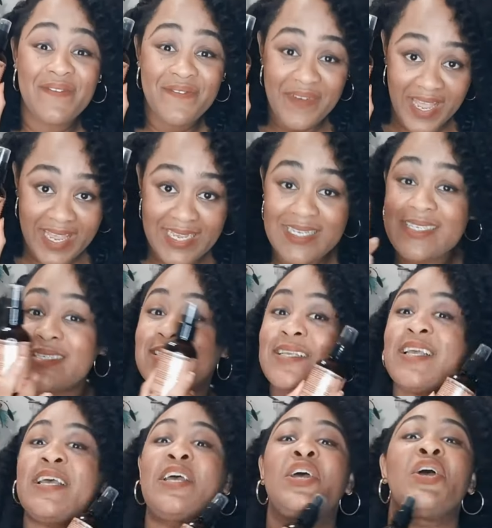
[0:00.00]
face,
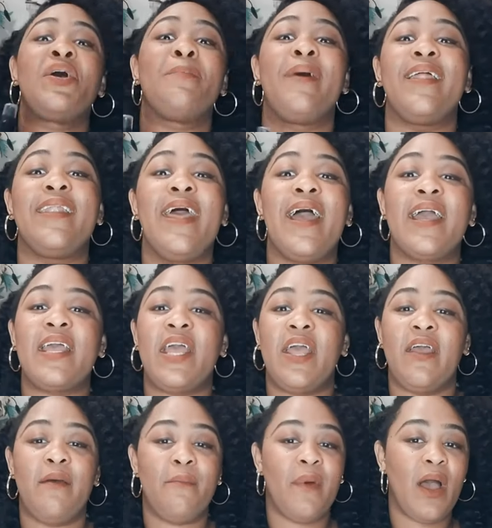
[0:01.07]
my neck,
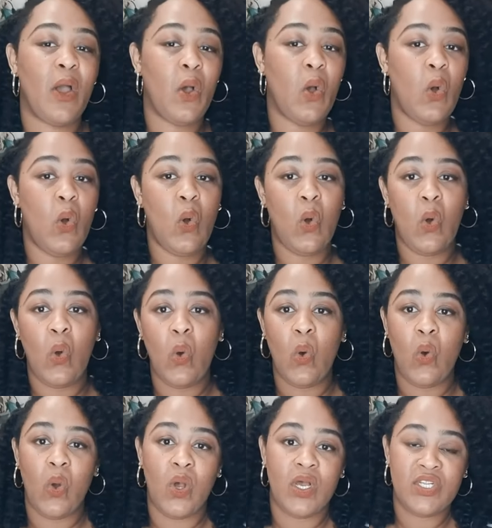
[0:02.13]
and my
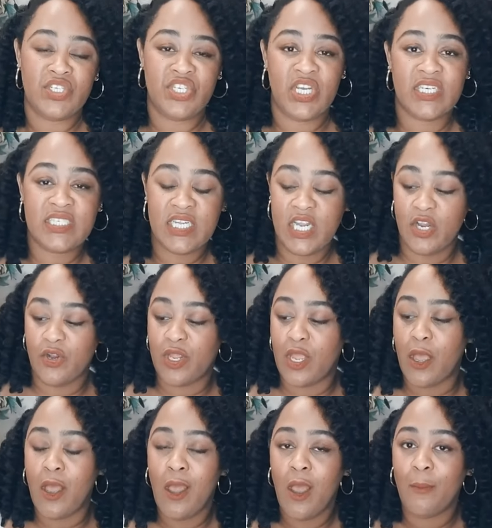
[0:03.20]
whole chest
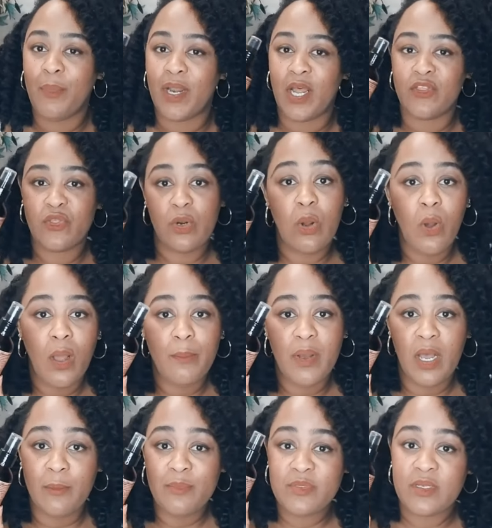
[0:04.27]
area, but I throw a
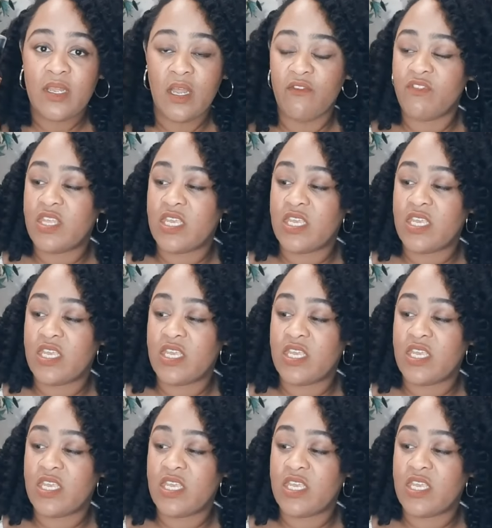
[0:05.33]
pumps of